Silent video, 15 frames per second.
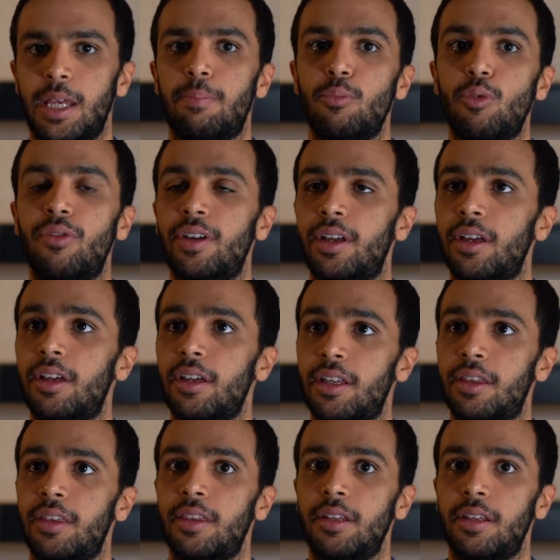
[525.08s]
moving
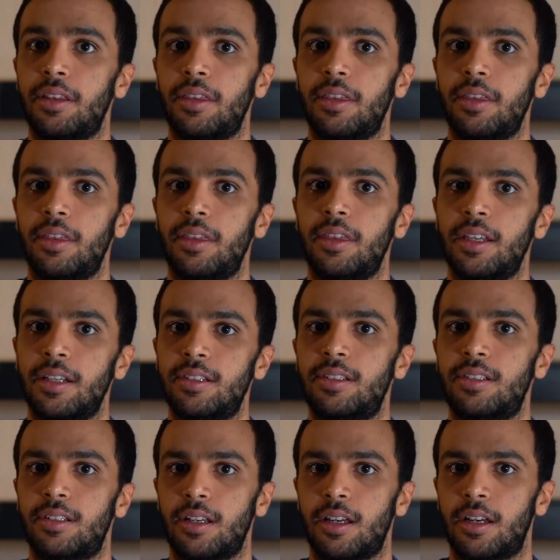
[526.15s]
in
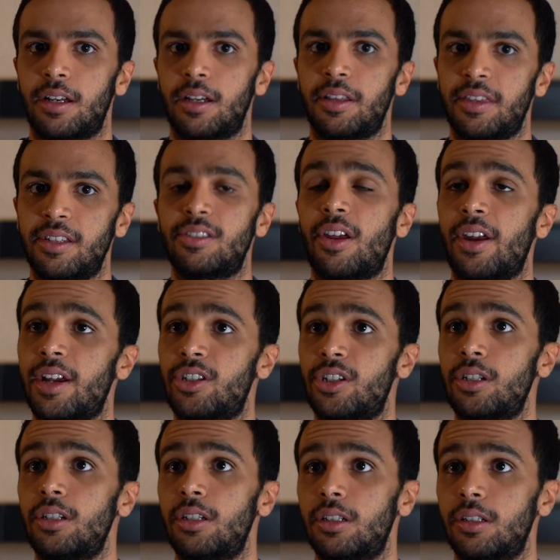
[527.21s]
this
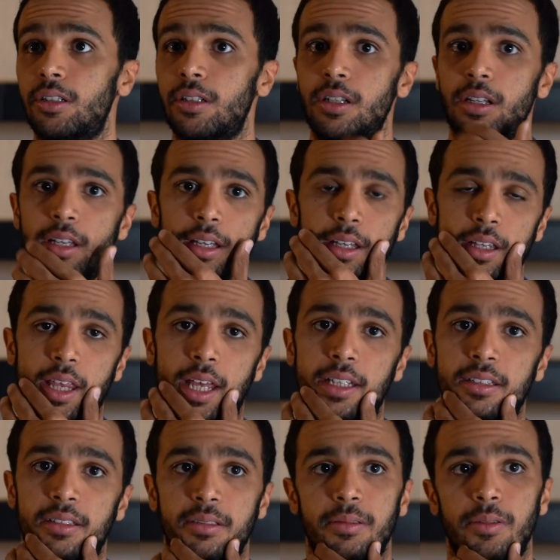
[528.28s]
direction,
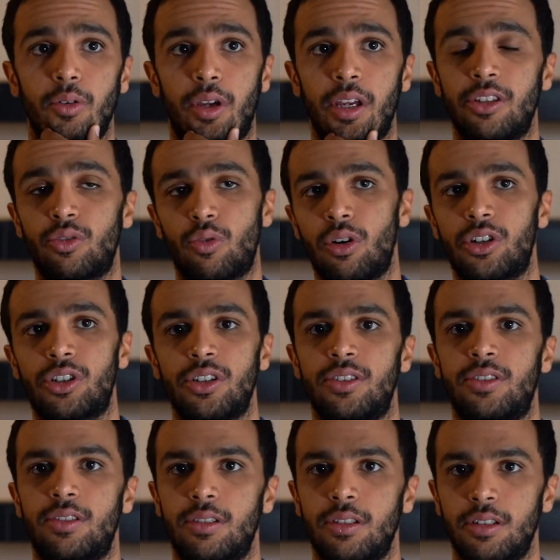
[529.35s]
that okay, squash
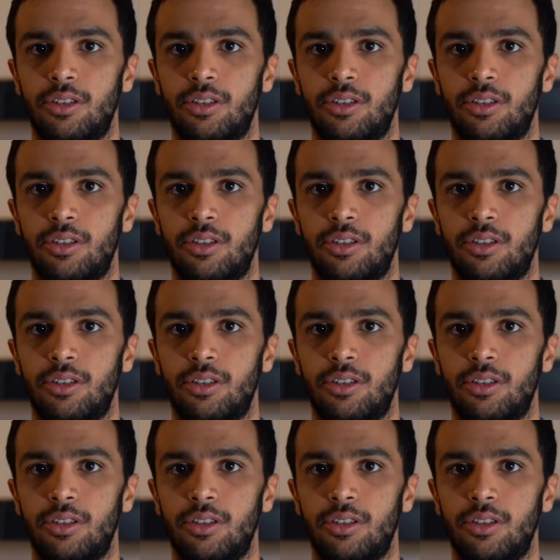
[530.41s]
is